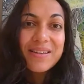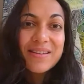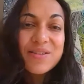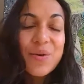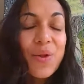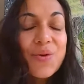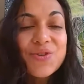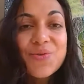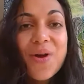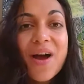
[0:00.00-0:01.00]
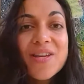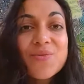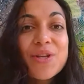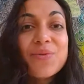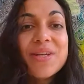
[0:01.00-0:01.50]
So close your eyes
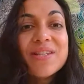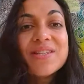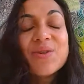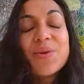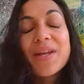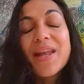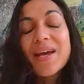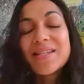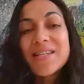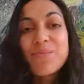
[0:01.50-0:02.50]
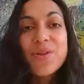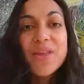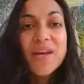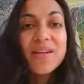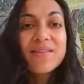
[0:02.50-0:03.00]
when you need to, connect deep
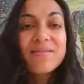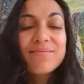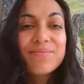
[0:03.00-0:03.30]
within,